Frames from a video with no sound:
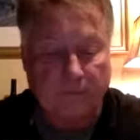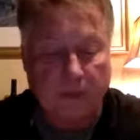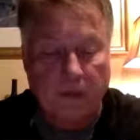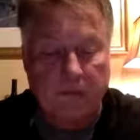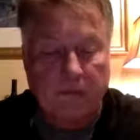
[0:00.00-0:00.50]

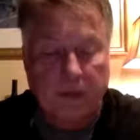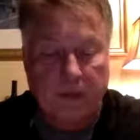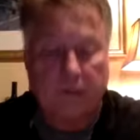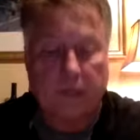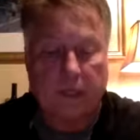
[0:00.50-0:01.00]
of
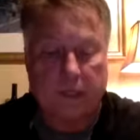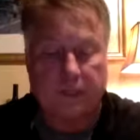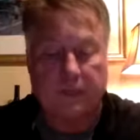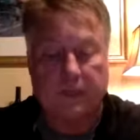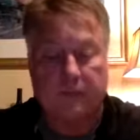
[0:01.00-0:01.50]
Yao's wines
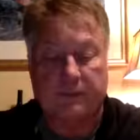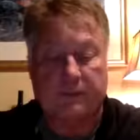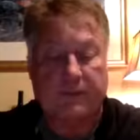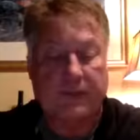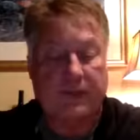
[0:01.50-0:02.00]
in terms of
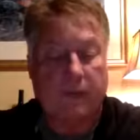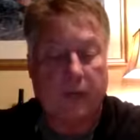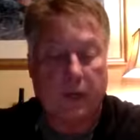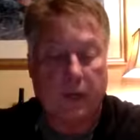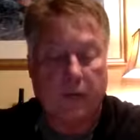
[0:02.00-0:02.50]

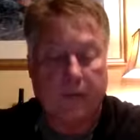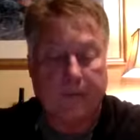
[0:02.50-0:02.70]
terroir,